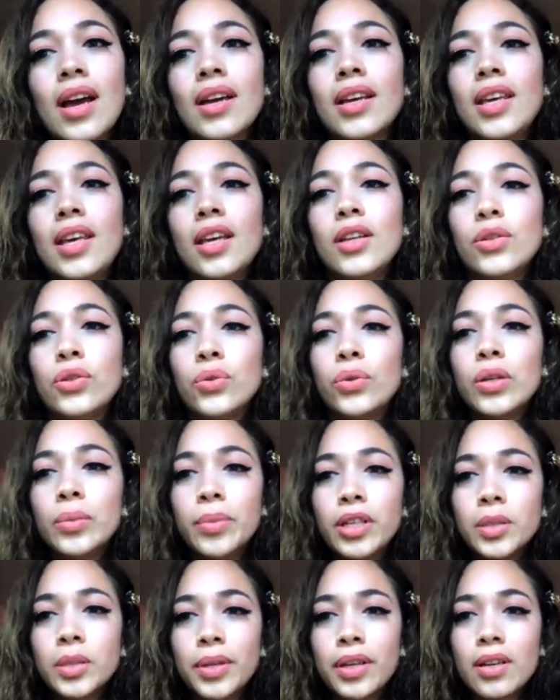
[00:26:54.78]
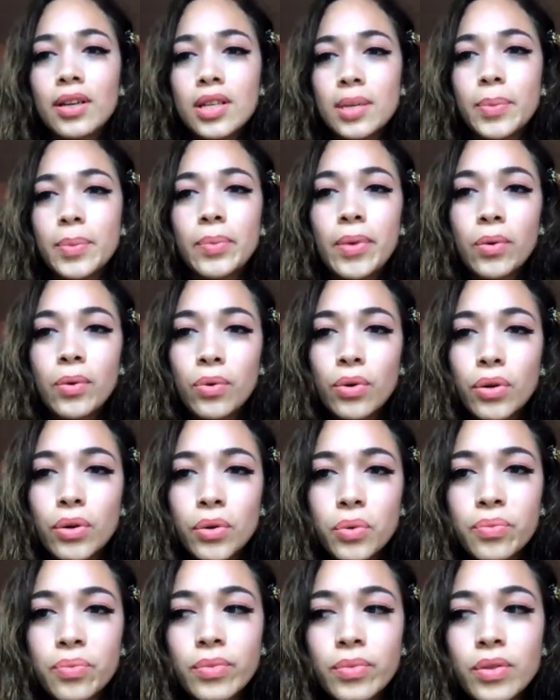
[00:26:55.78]
I can't do it much because I'm in my
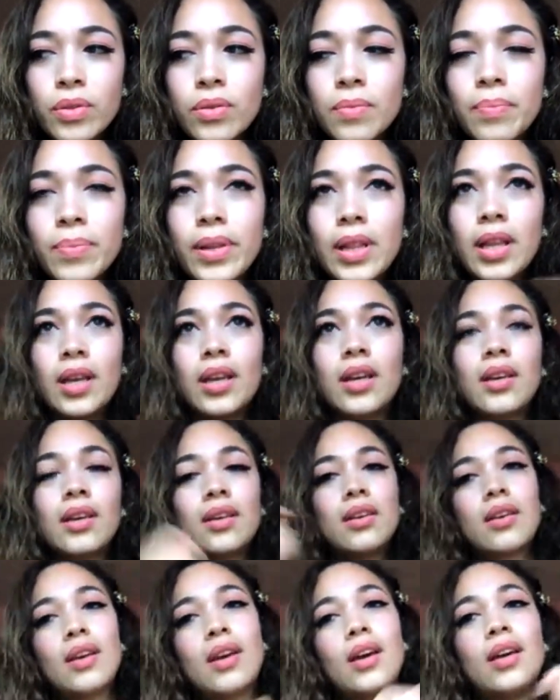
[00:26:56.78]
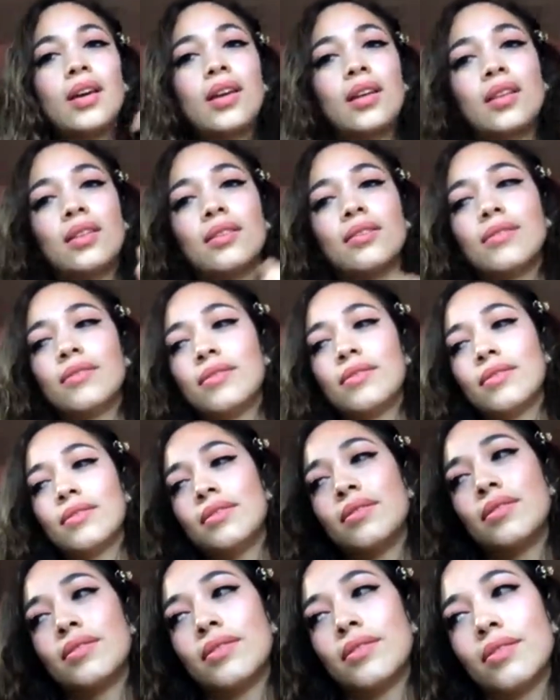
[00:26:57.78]
room, but like I just, can just a
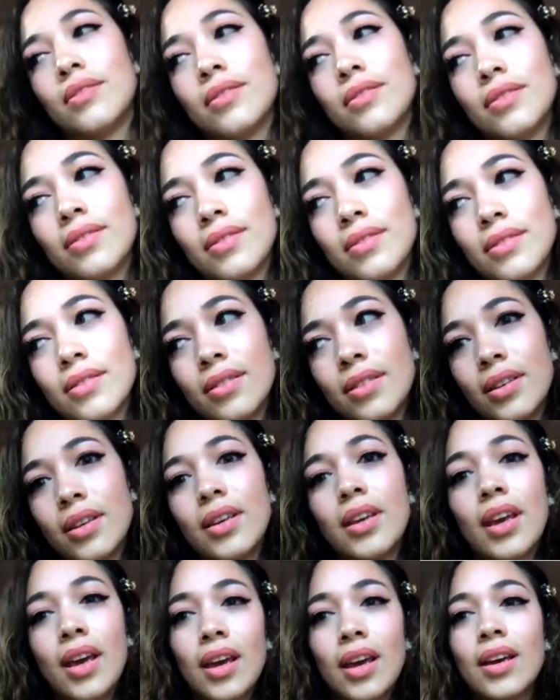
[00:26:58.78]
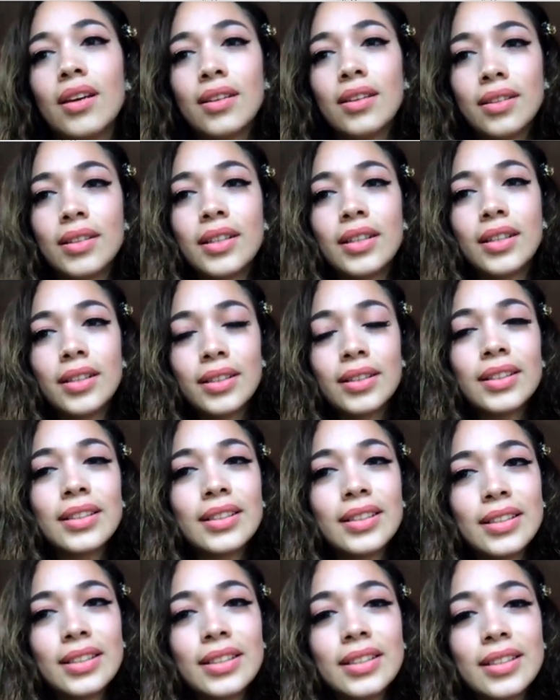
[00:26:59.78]
little bit. Yeah. Yeah. Well, yeah. you
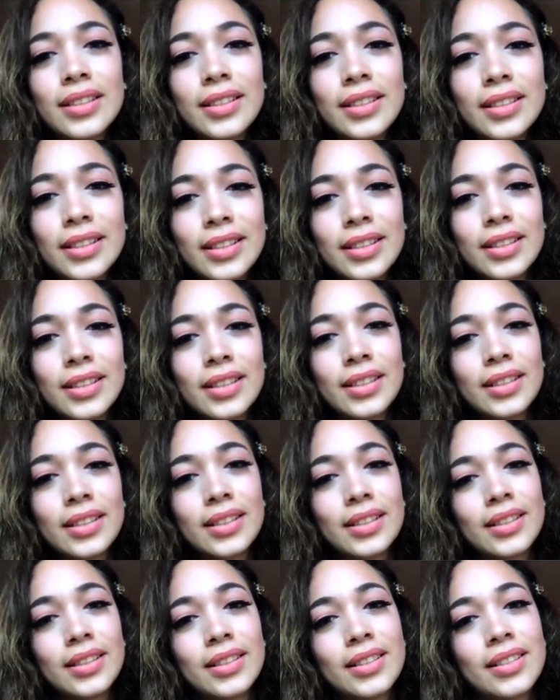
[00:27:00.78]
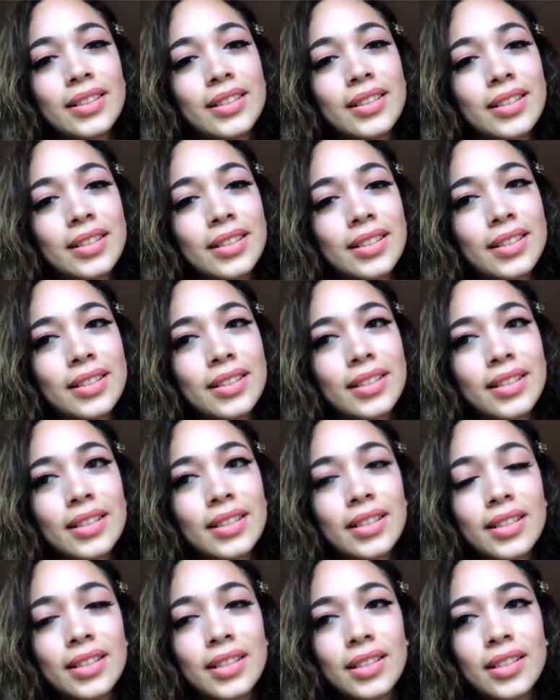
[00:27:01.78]
you can just give them a little bit, and then they can go to your